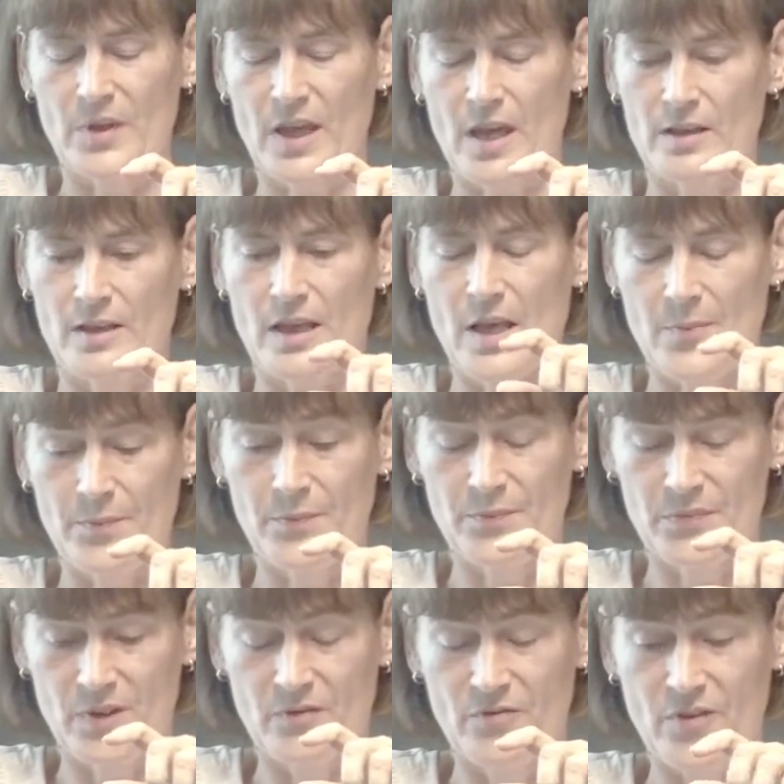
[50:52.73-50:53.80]
can
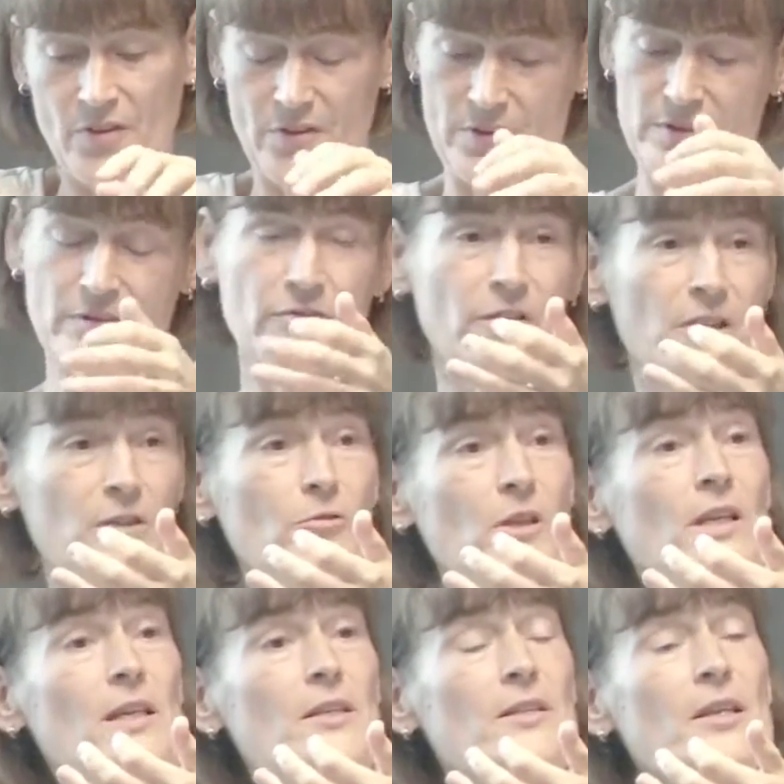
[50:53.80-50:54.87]
happen with different
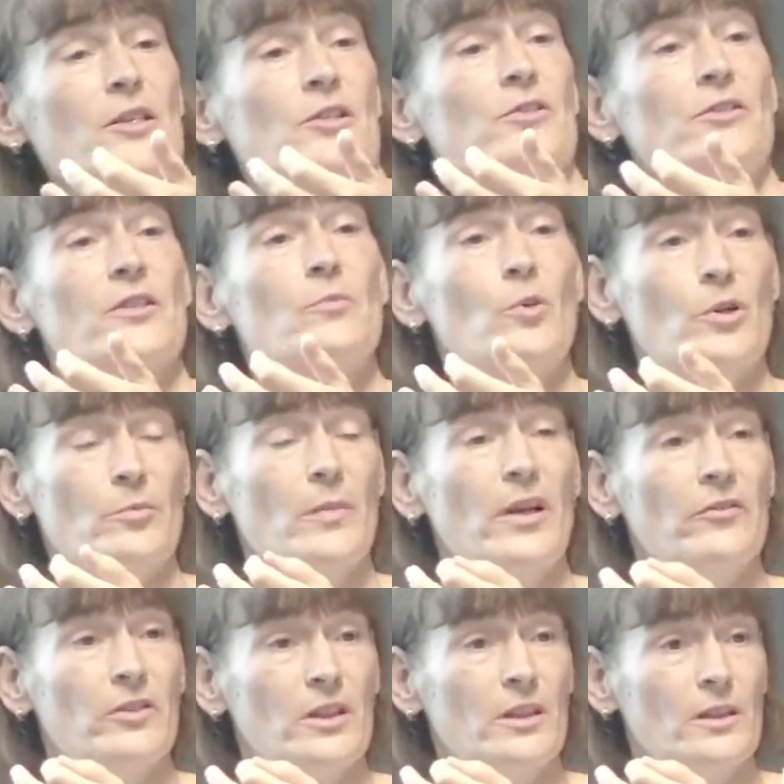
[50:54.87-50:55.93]
realizations on the bottom
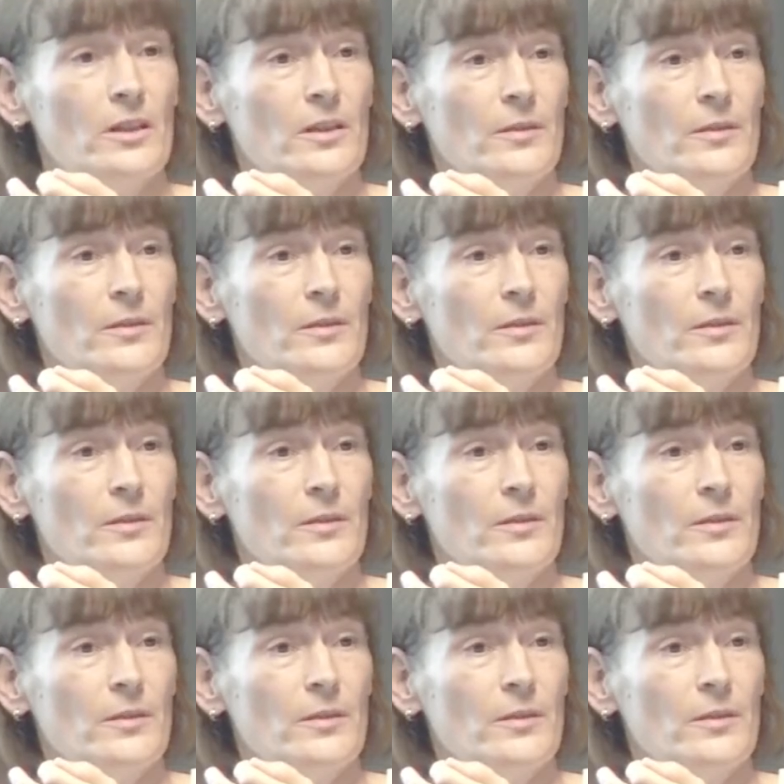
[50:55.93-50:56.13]
level.